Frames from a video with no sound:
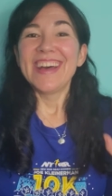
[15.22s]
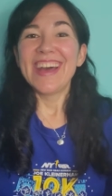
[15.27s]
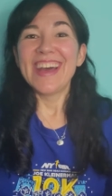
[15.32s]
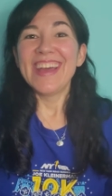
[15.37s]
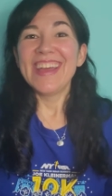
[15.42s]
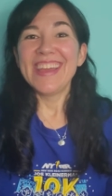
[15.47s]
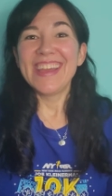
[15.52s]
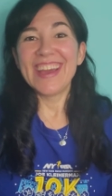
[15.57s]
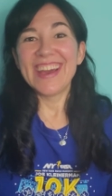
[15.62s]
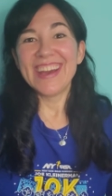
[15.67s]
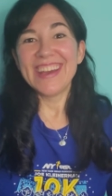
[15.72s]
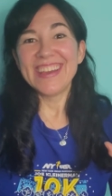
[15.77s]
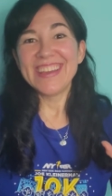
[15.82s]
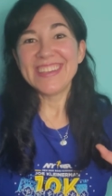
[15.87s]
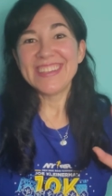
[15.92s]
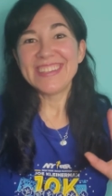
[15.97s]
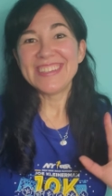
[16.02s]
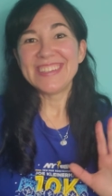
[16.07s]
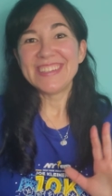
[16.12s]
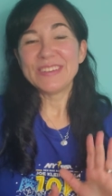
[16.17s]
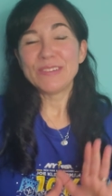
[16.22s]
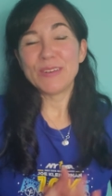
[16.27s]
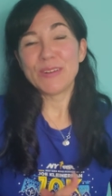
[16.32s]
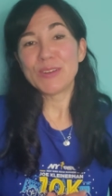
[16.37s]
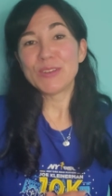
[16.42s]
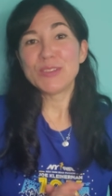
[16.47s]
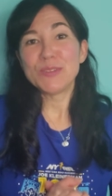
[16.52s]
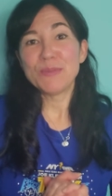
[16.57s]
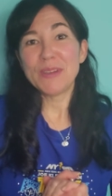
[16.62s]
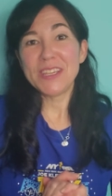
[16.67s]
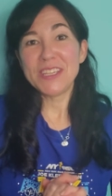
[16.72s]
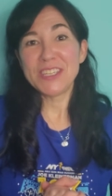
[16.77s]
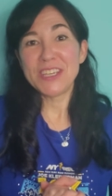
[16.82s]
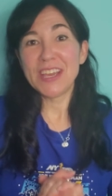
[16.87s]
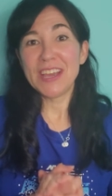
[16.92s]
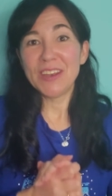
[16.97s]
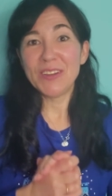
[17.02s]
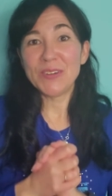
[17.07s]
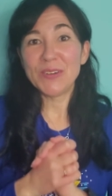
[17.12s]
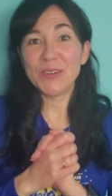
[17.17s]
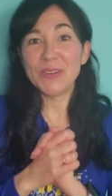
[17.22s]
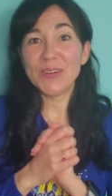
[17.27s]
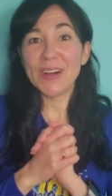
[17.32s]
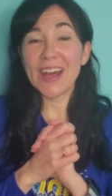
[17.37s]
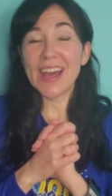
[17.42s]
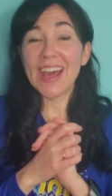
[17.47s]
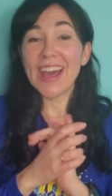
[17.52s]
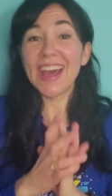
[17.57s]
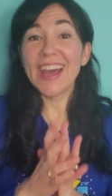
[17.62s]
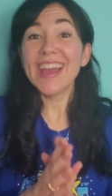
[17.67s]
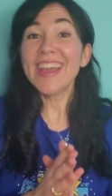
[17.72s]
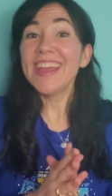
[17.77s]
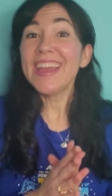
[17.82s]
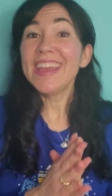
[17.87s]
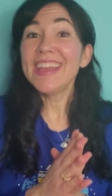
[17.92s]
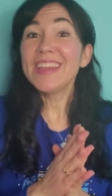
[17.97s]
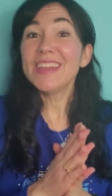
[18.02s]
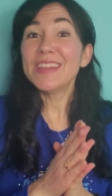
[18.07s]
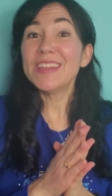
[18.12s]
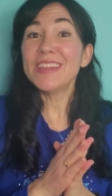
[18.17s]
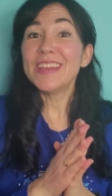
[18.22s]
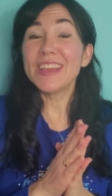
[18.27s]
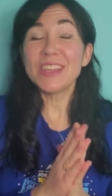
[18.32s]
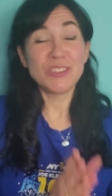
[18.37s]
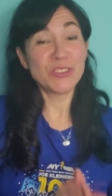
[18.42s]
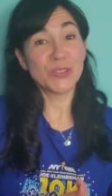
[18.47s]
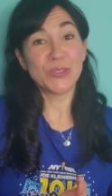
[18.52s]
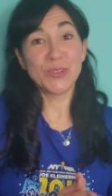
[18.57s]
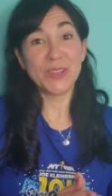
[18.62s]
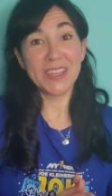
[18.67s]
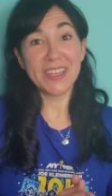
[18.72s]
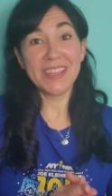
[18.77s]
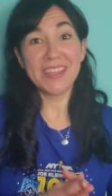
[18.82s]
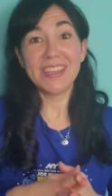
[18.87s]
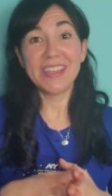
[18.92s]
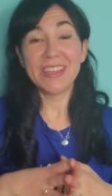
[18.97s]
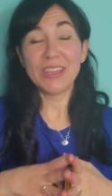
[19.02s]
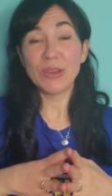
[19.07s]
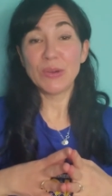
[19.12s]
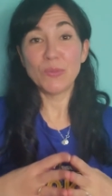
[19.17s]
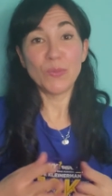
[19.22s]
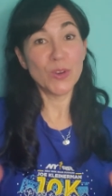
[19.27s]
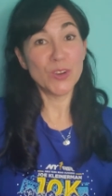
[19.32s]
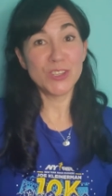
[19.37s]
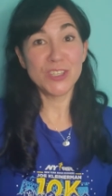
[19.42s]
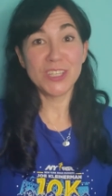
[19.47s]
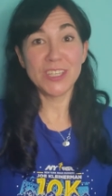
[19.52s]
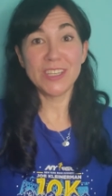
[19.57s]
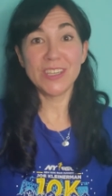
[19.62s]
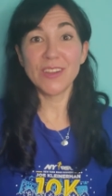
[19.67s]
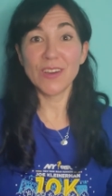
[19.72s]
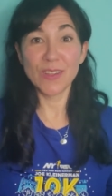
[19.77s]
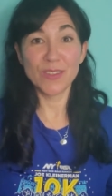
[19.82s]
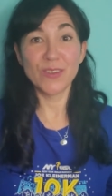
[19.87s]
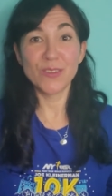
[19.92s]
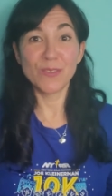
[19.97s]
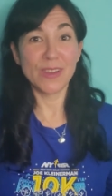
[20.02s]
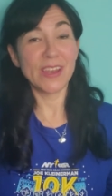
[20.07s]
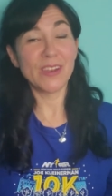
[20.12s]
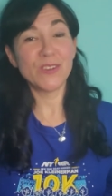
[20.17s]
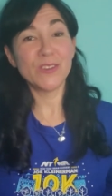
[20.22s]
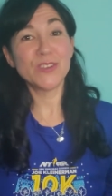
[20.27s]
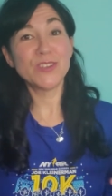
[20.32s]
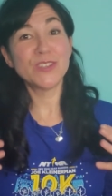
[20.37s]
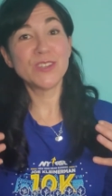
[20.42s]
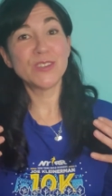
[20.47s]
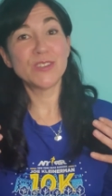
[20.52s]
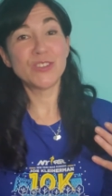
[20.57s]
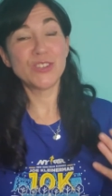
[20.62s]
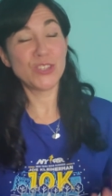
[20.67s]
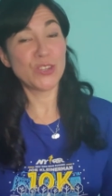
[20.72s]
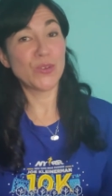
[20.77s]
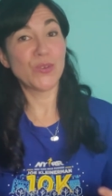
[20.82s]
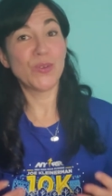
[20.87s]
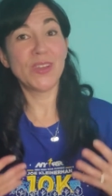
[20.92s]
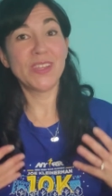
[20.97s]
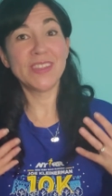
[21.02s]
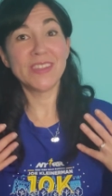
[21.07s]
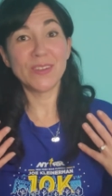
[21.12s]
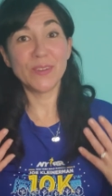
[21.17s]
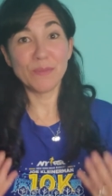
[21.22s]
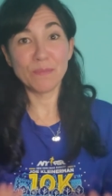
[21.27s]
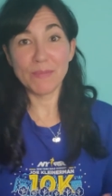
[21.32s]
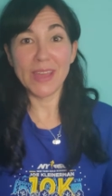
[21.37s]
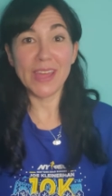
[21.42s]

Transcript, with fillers: Hi guys, welcome to my channel. I enjoy watching other runners showing their